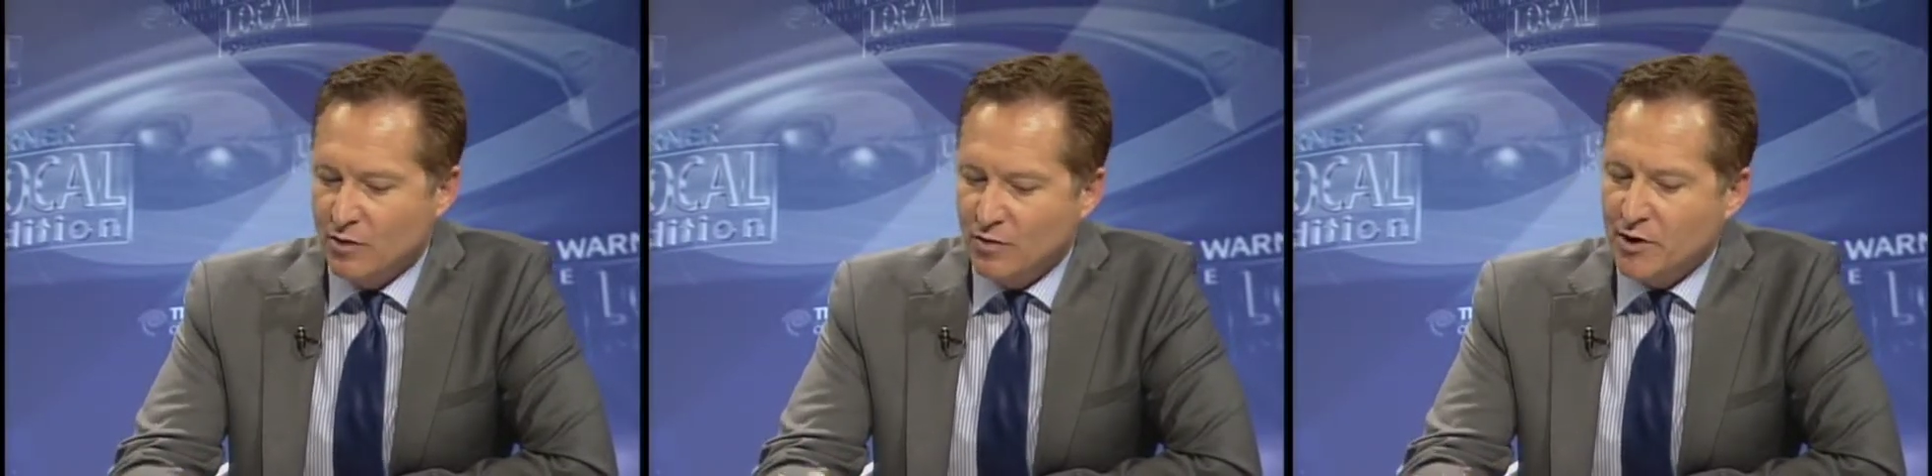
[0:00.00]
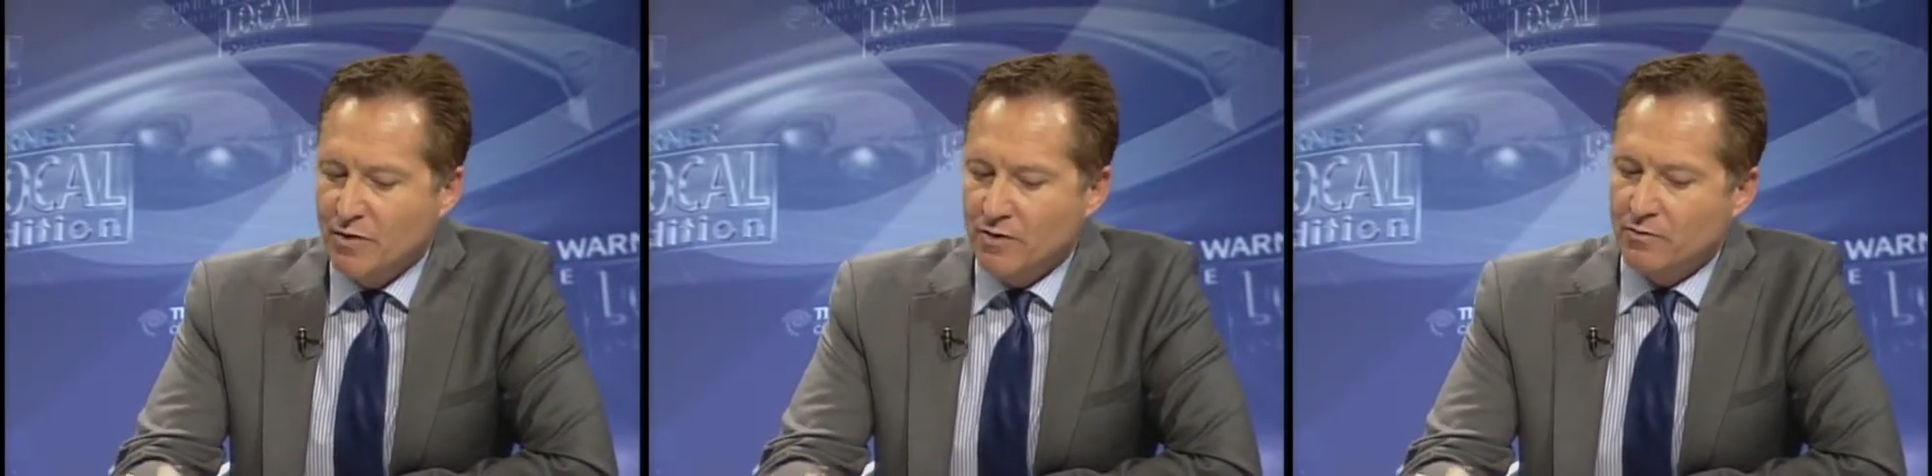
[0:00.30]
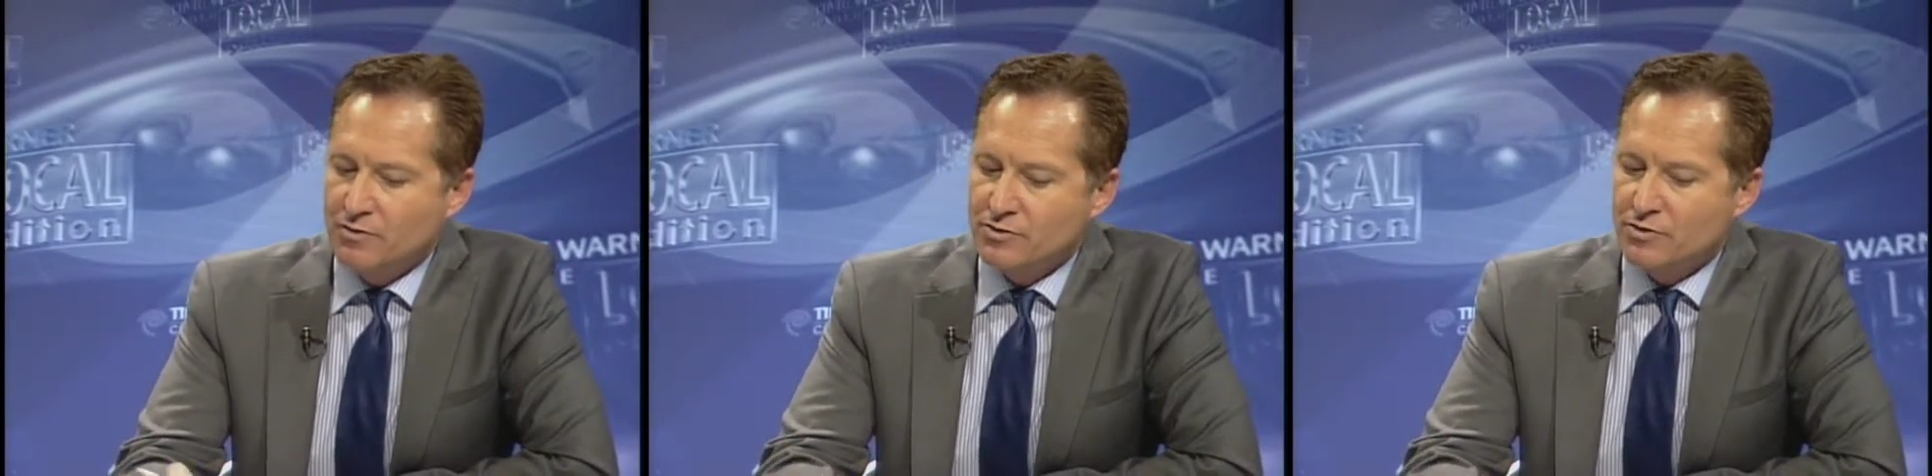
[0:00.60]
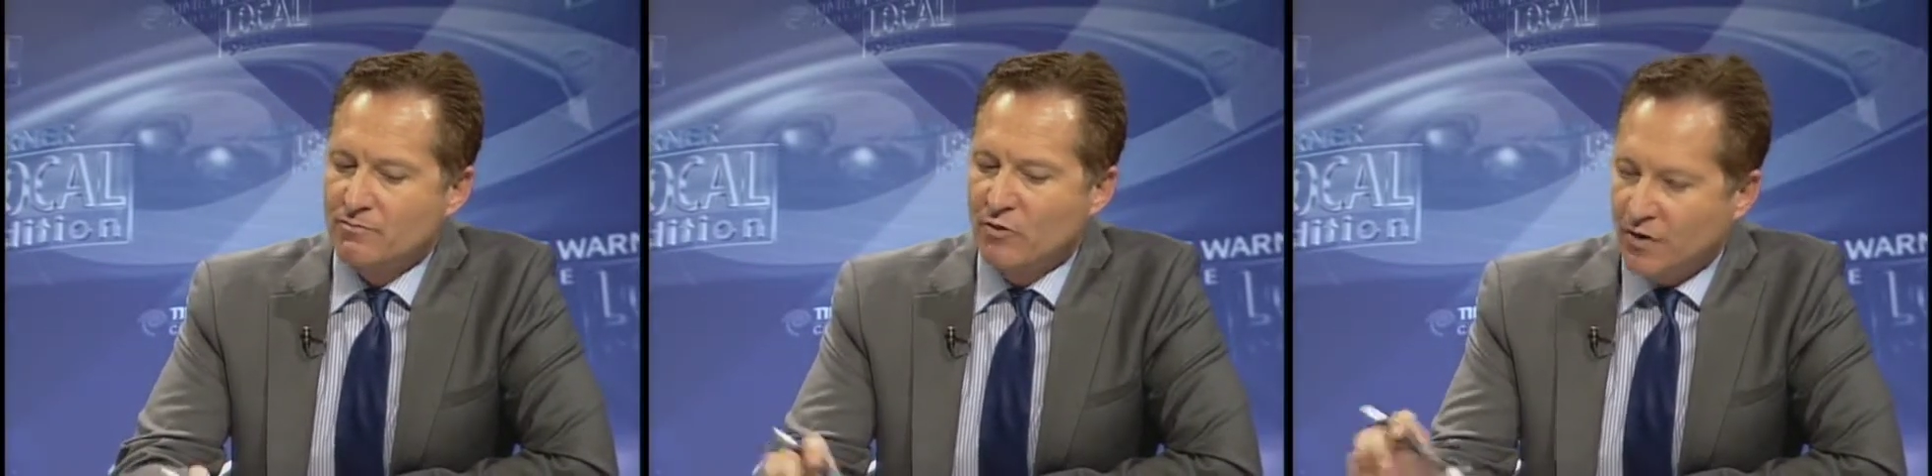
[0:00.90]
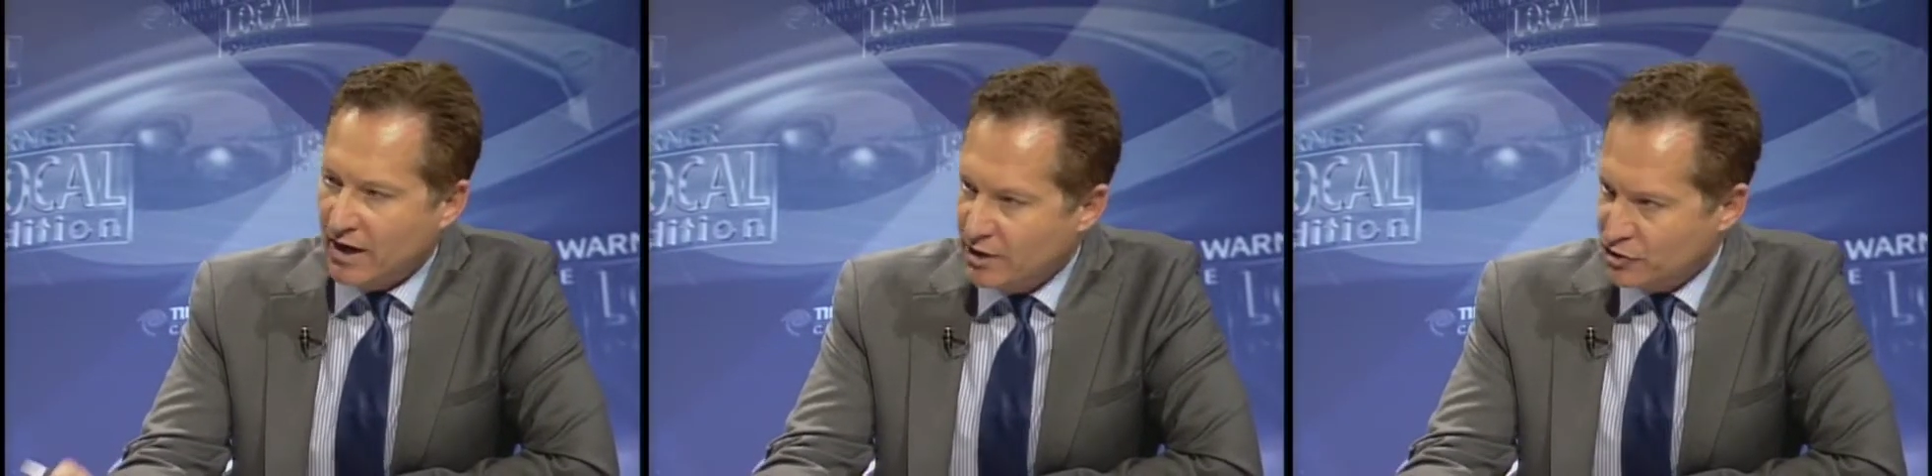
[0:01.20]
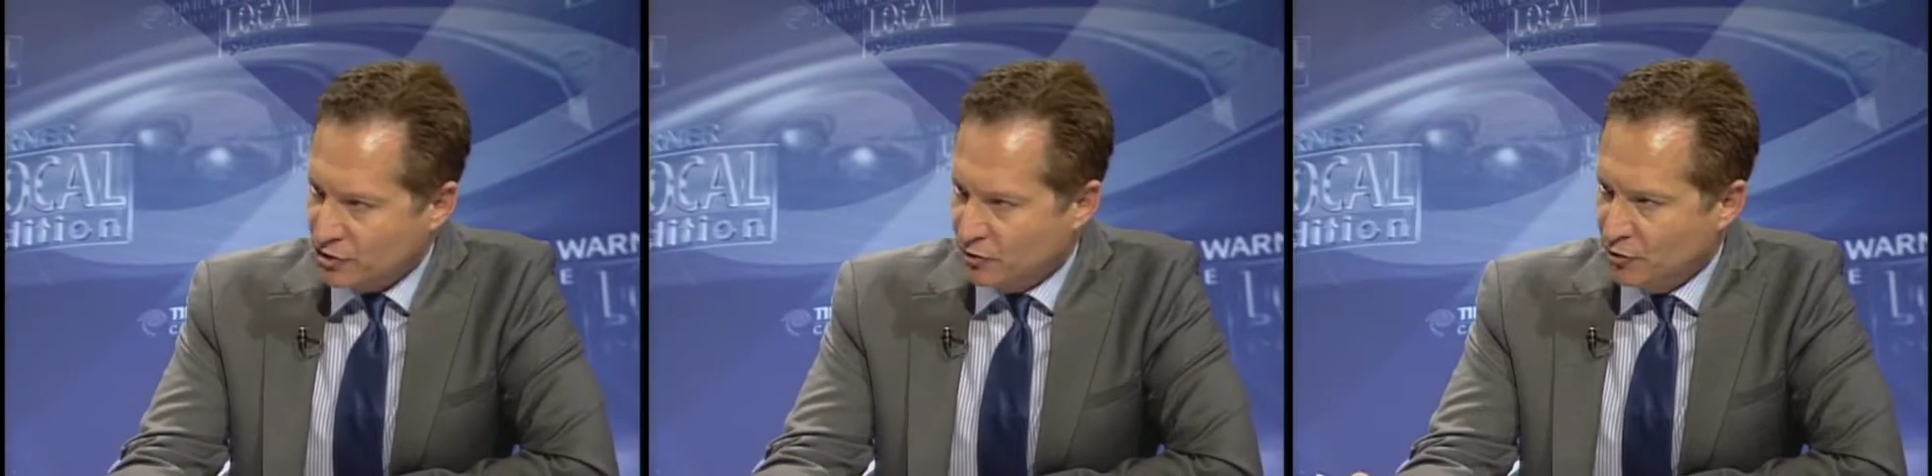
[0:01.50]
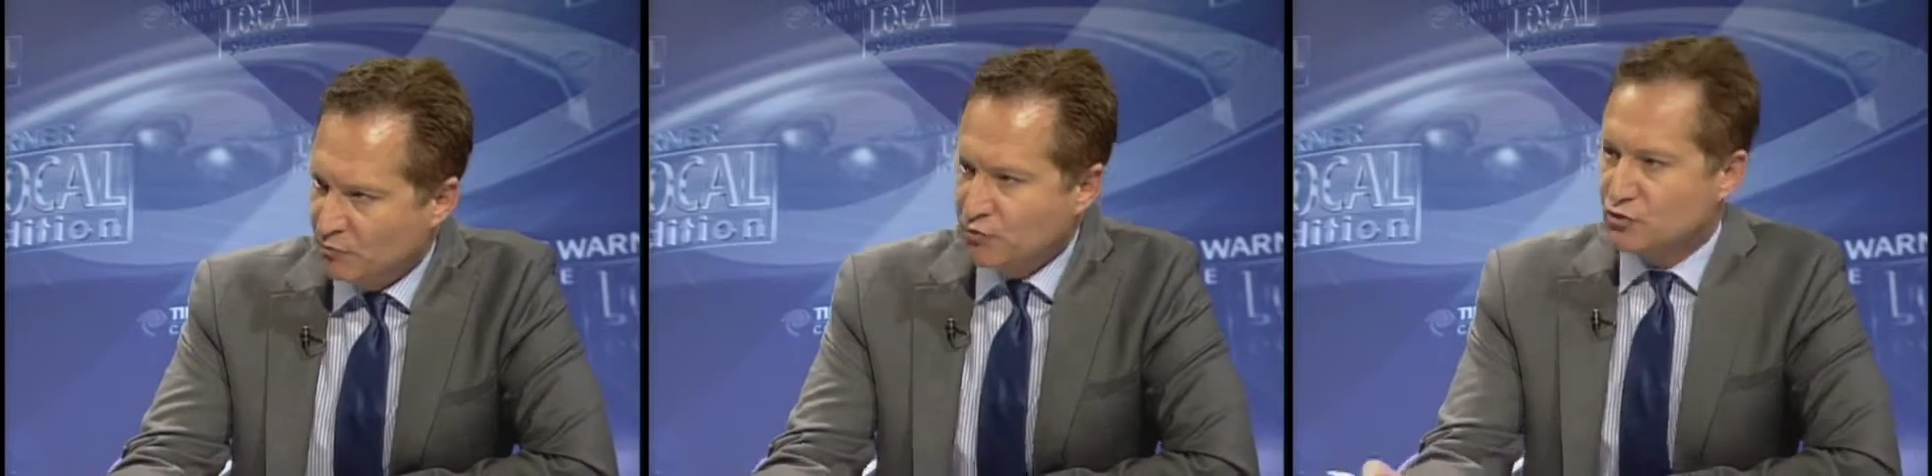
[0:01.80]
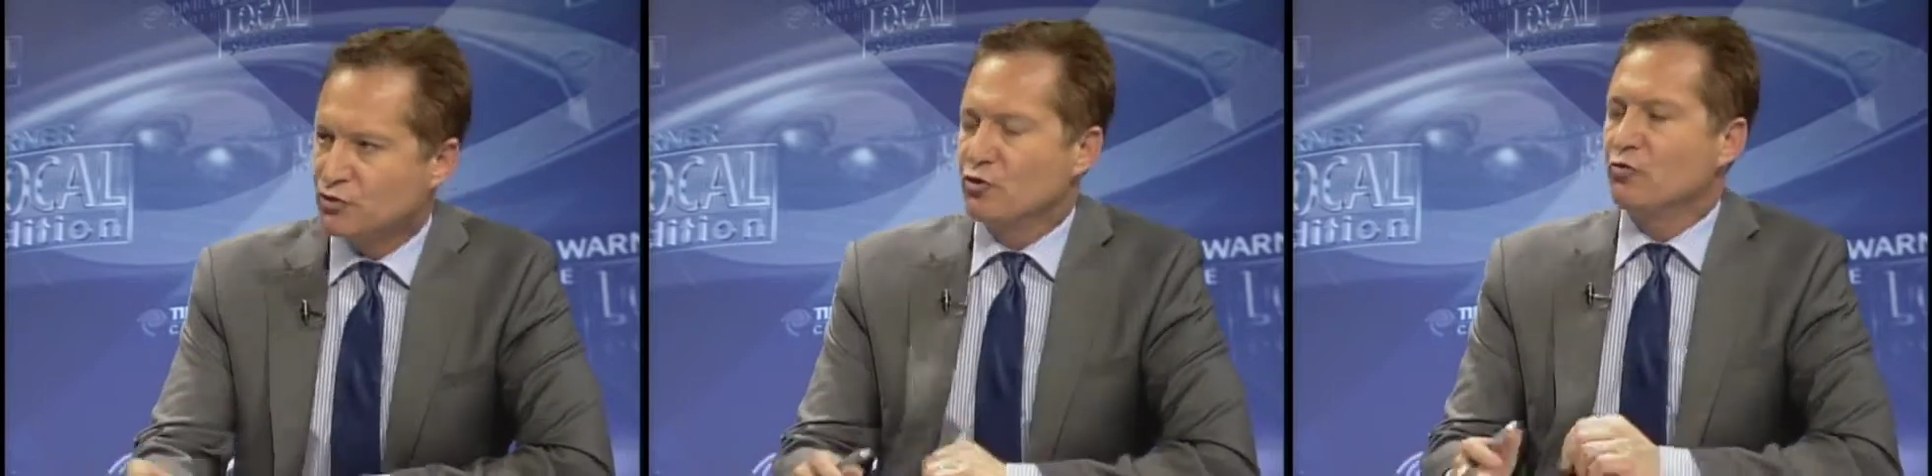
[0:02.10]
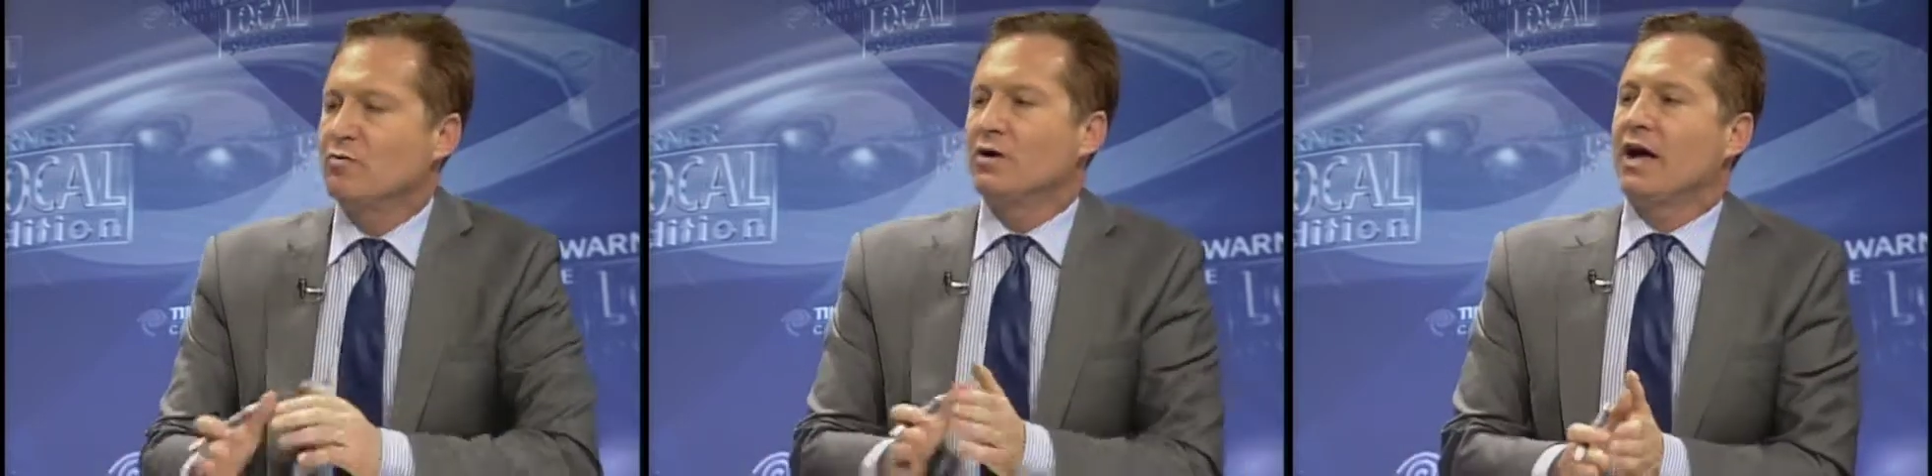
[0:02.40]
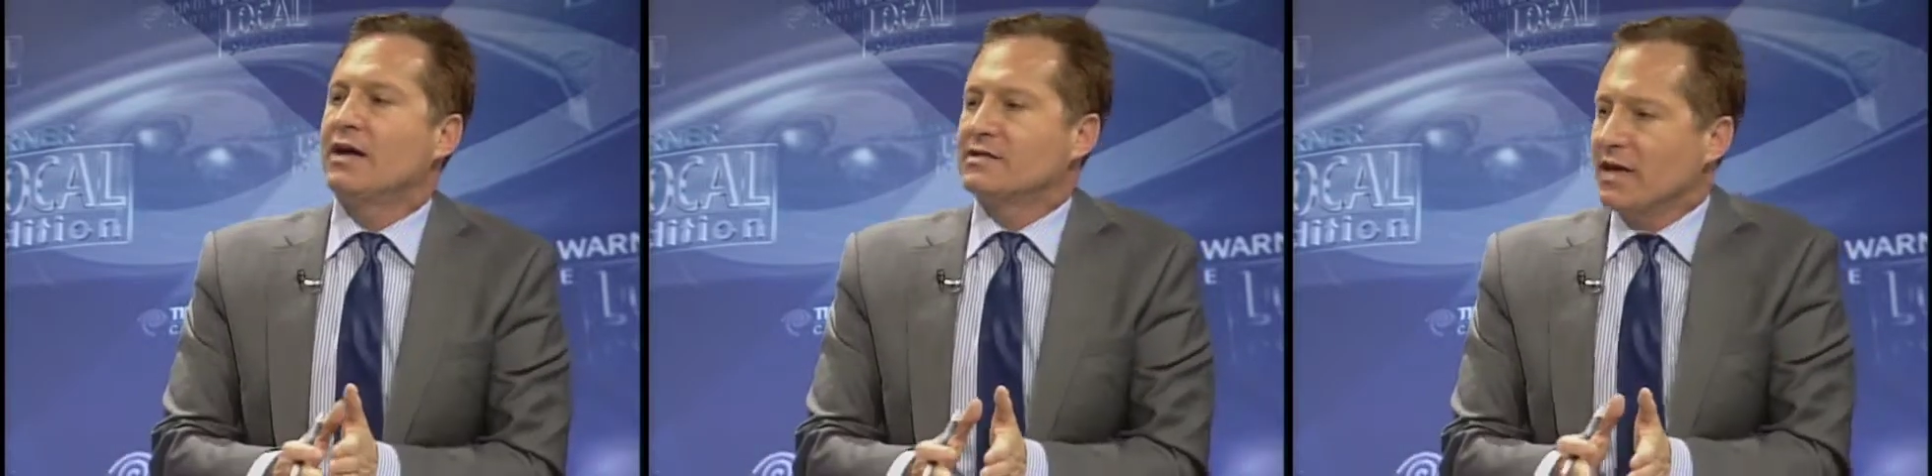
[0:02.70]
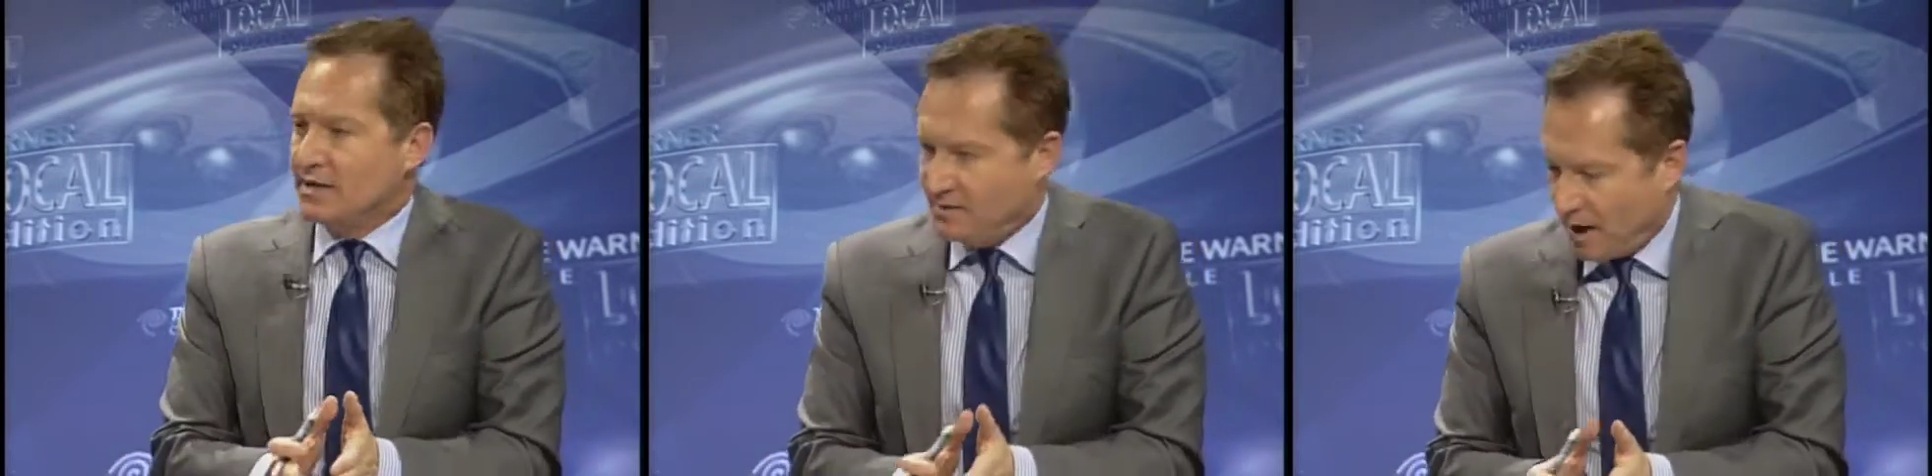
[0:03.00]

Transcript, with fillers: when you hear the term vocational, you presume it's a,